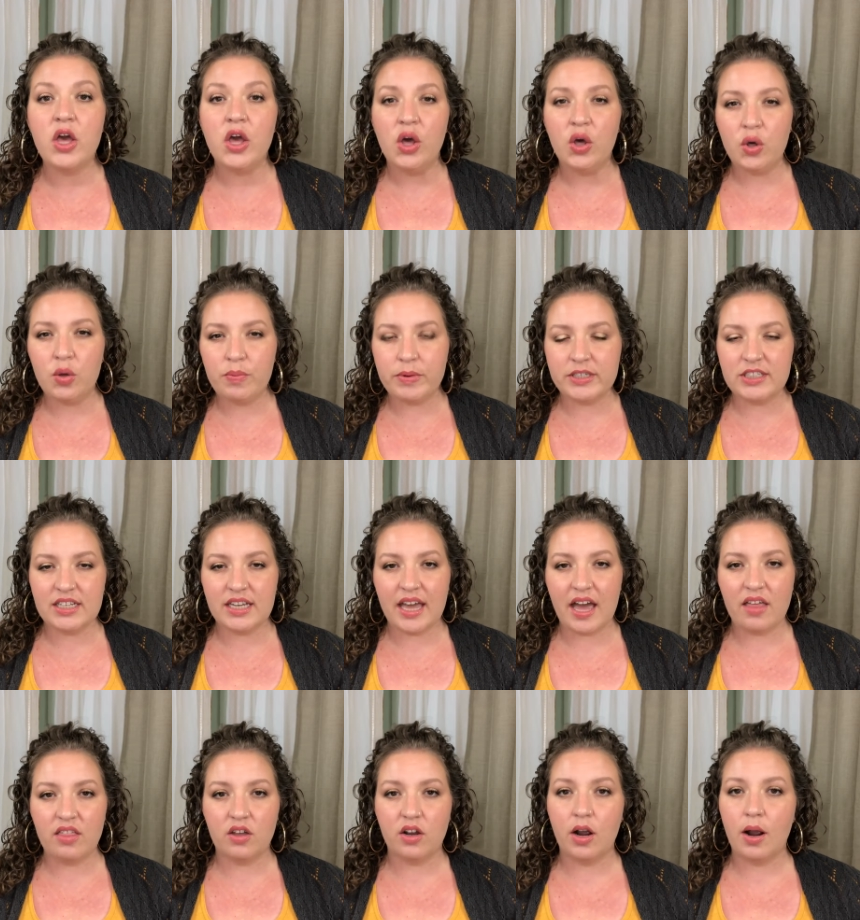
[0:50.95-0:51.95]
who put
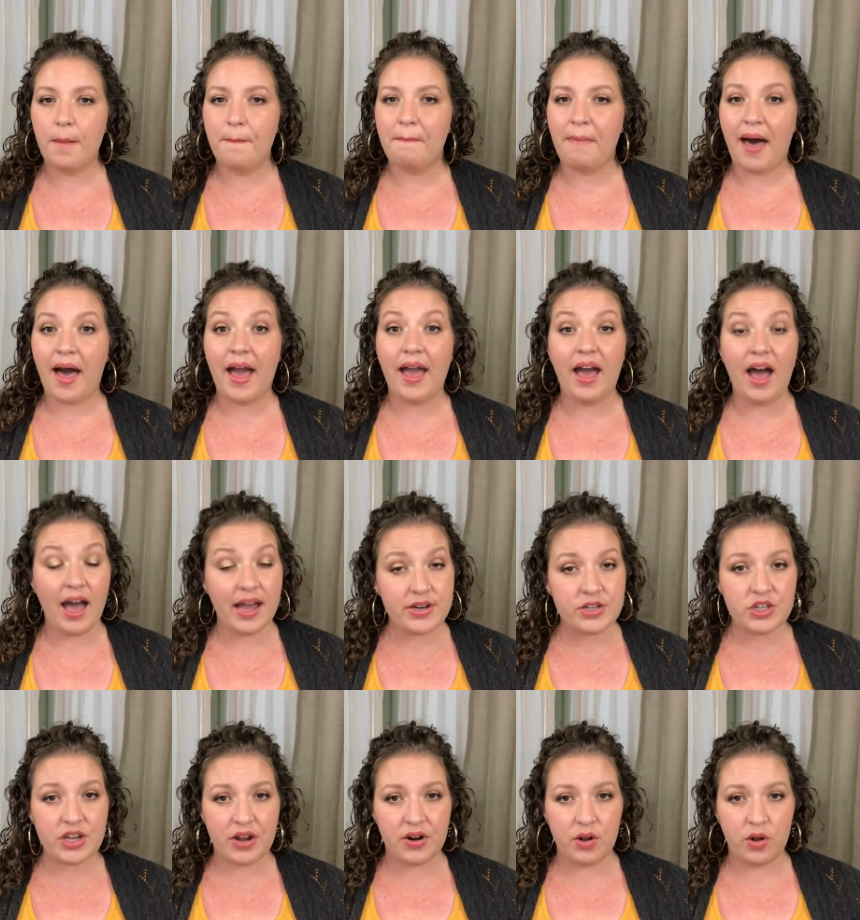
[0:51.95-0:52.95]
together my
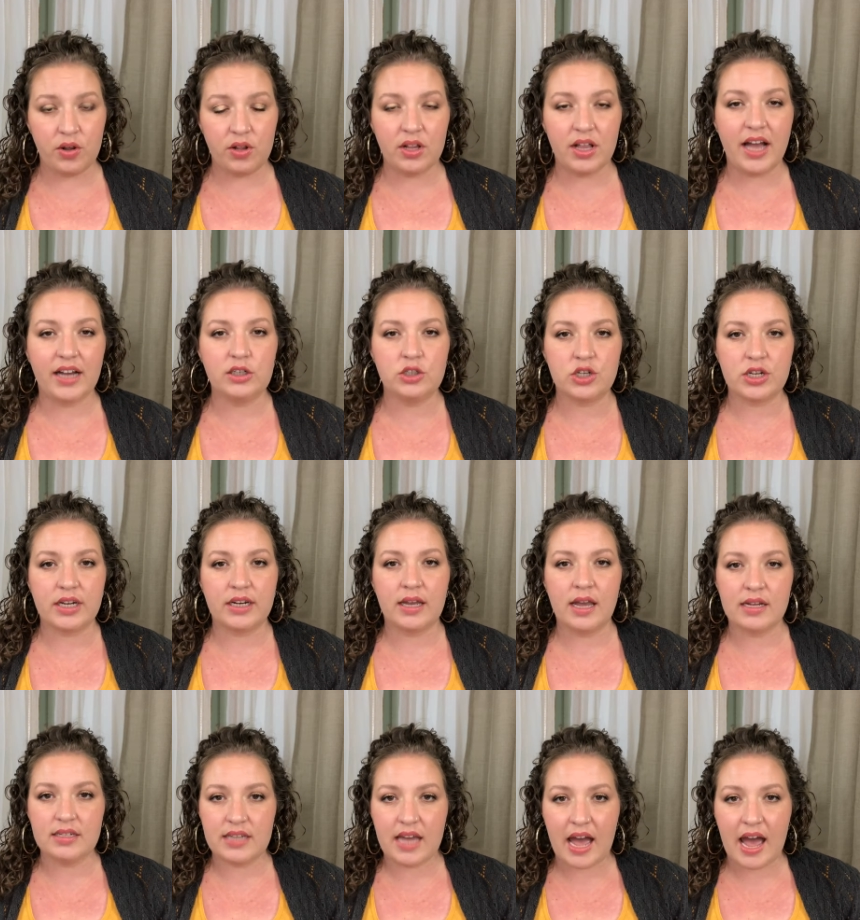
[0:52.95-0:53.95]
eyeshadow collection
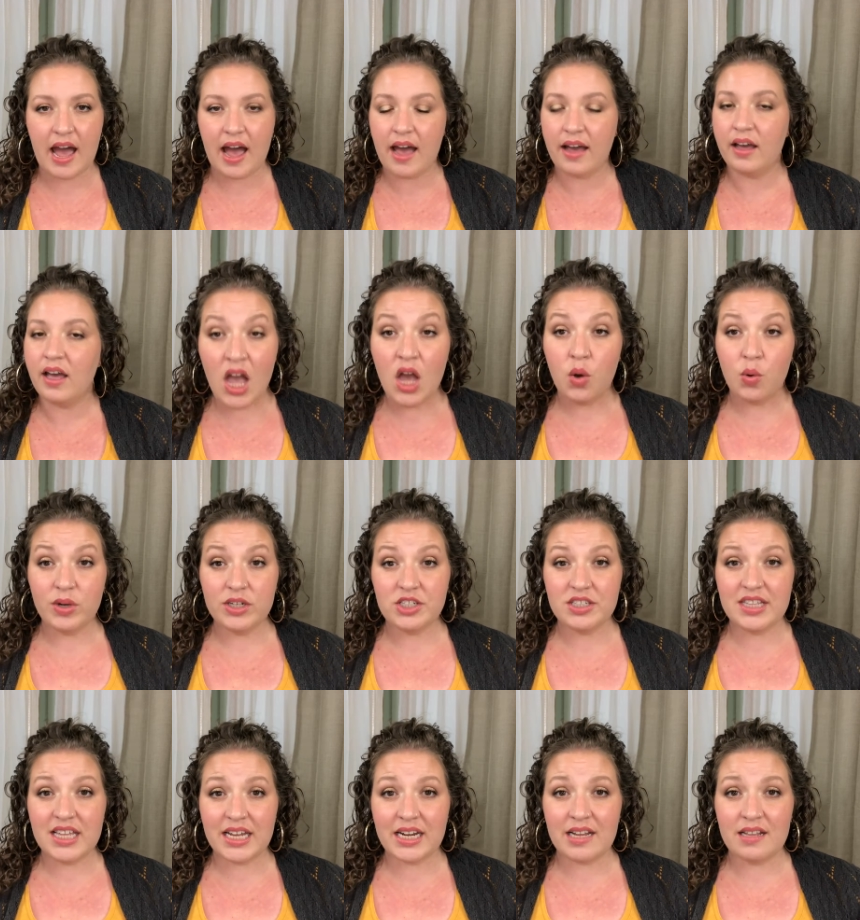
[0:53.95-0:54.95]
tag, which
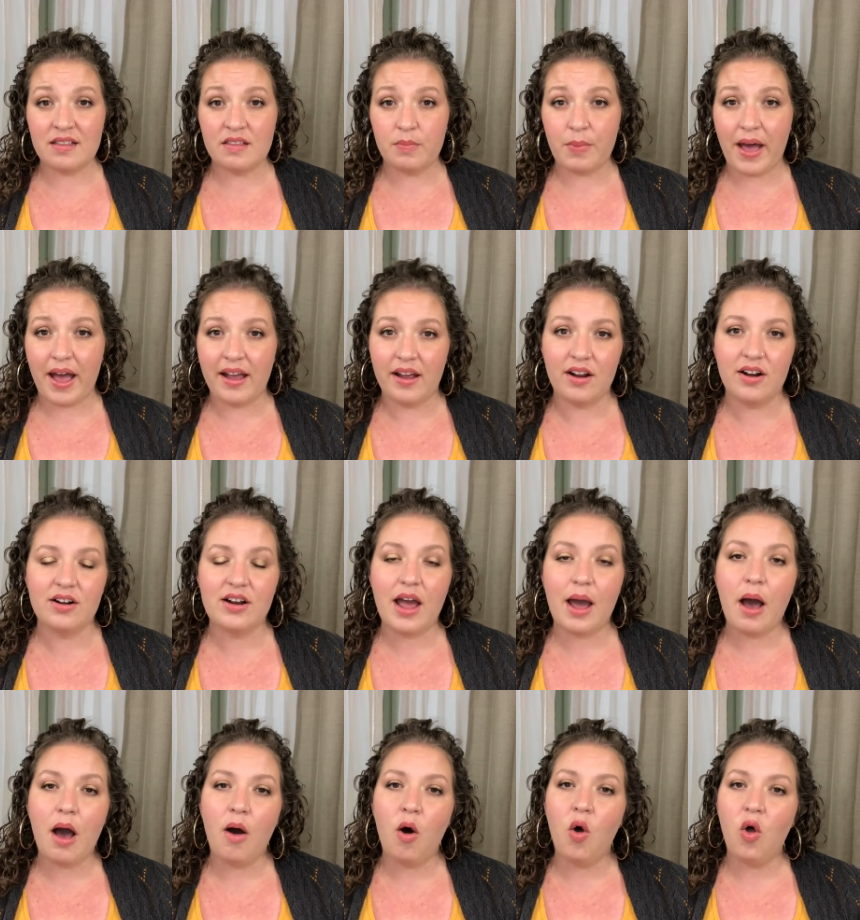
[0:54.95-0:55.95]
then inspired a
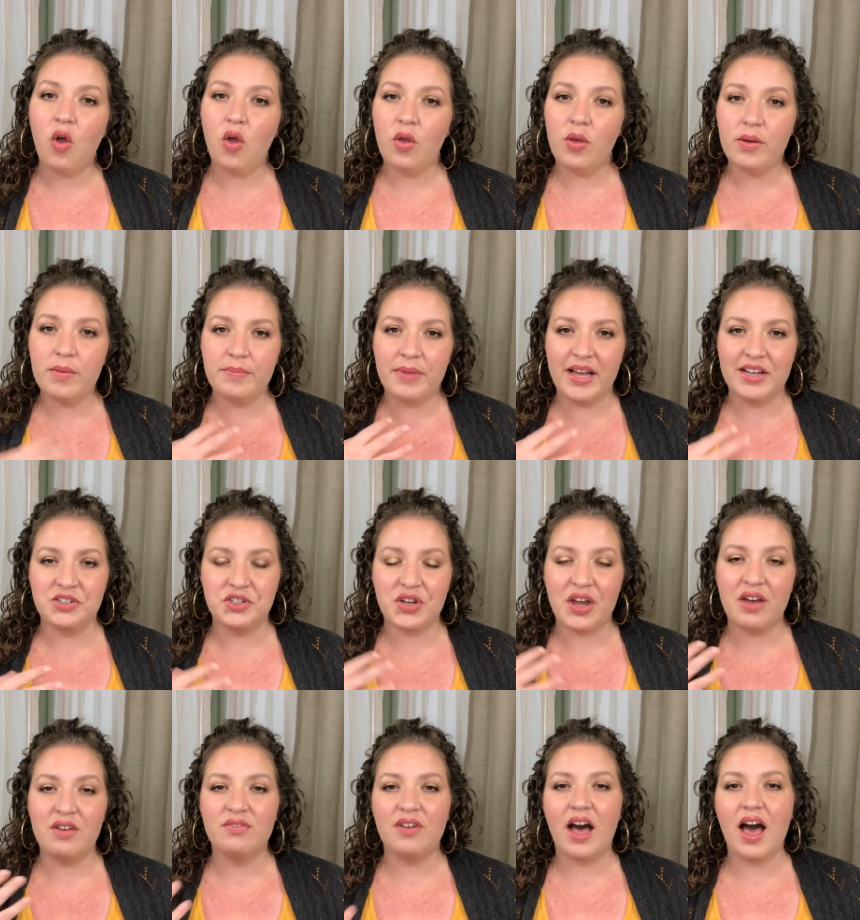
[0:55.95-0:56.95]
whole bunch
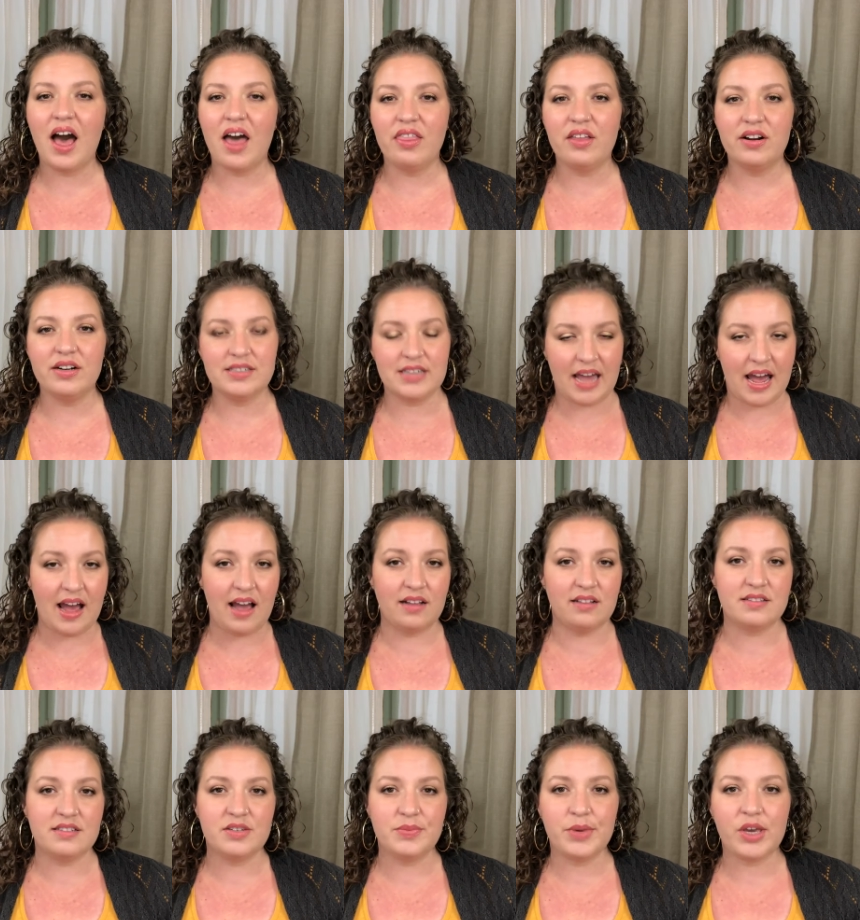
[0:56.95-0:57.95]
of other
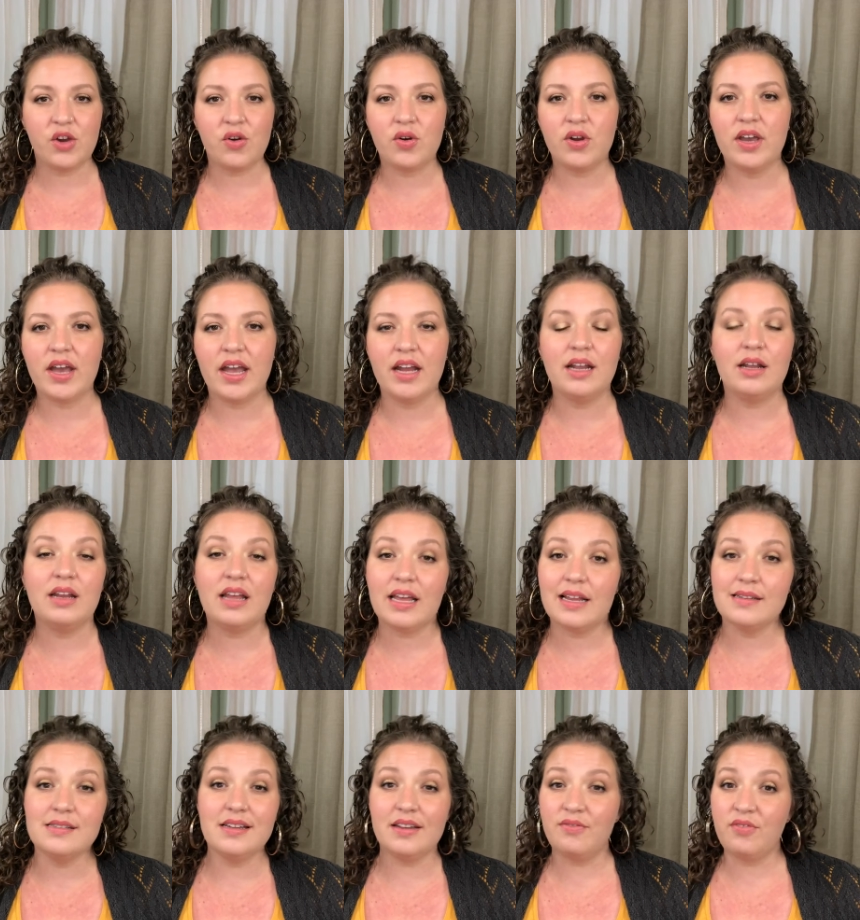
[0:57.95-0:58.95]
tags to be created
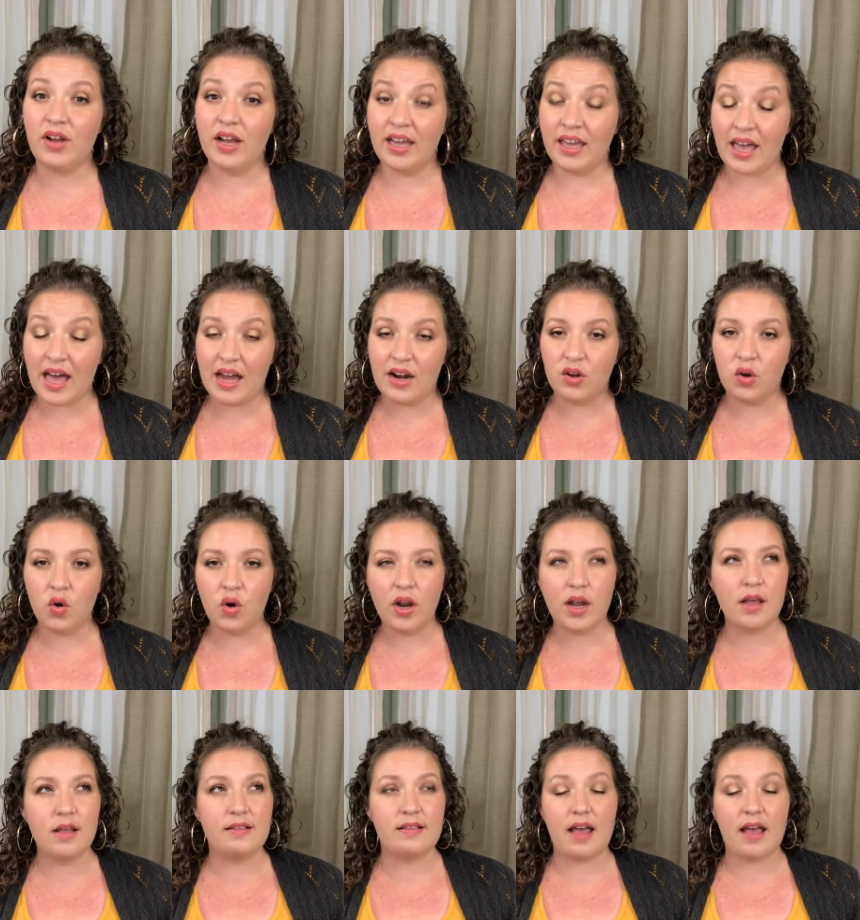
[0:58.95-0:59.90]
in different categories.